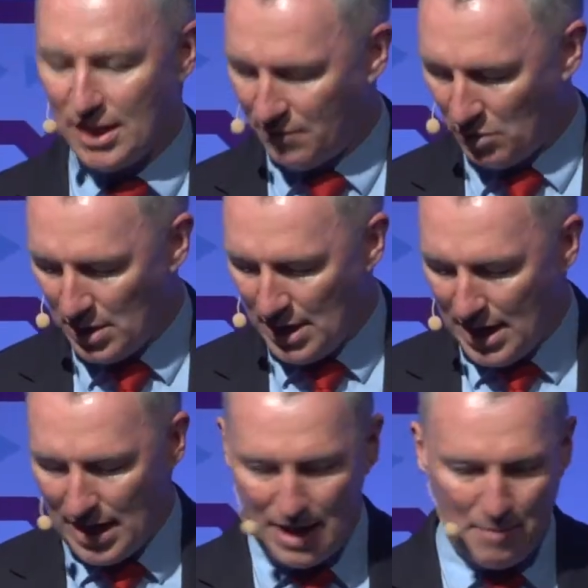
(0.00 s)
level,
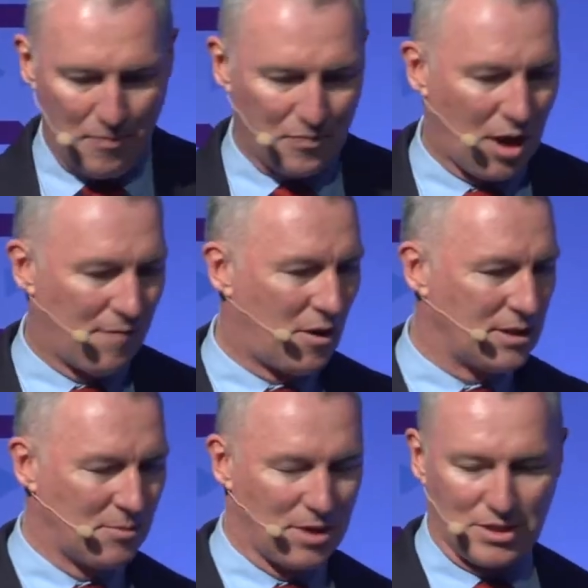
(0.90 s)
I find
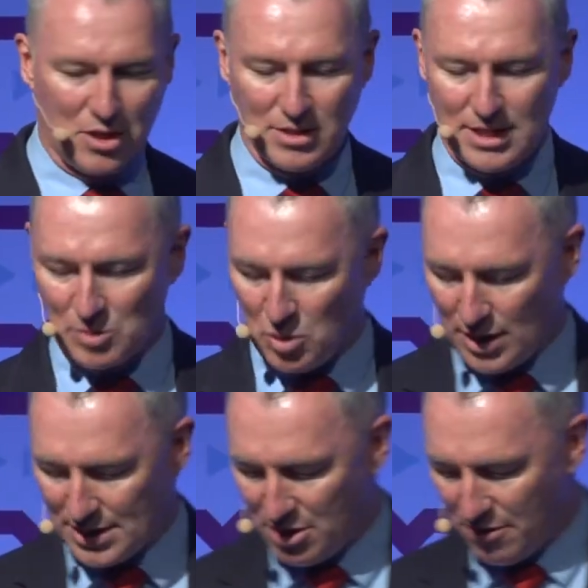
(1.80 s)
some of those concepts
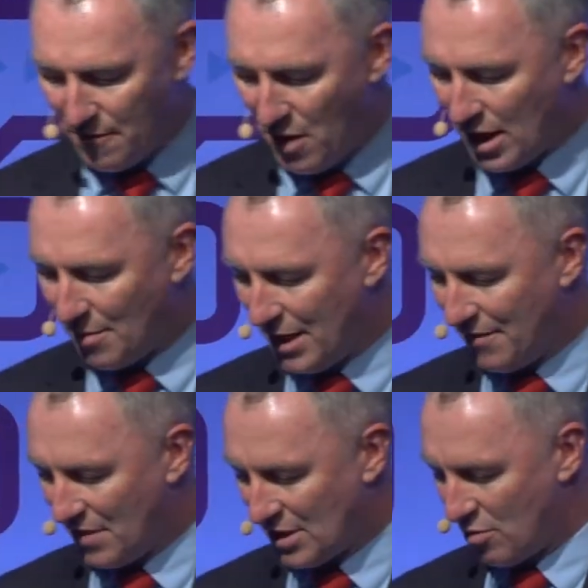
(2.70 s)
quite terrifying. I mean,
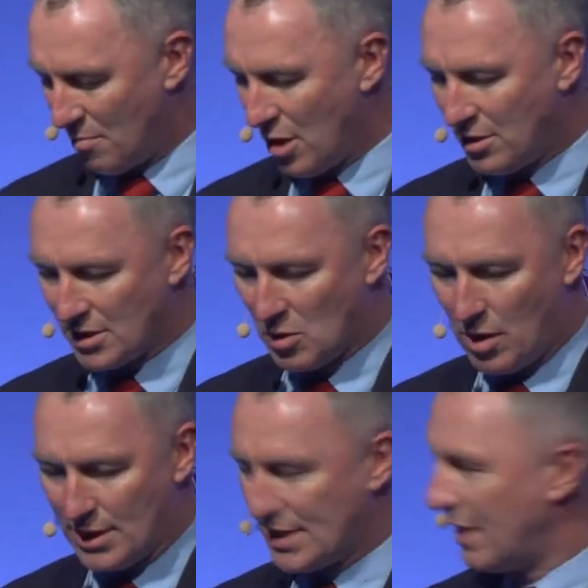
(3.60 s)
even this remote is
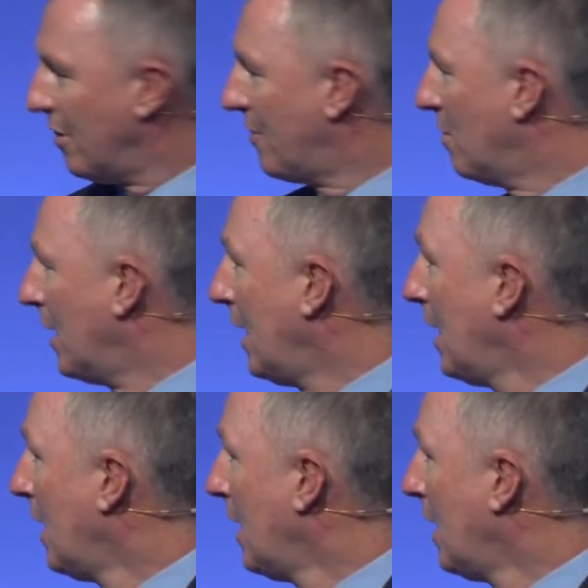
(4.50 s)
quite scary for me.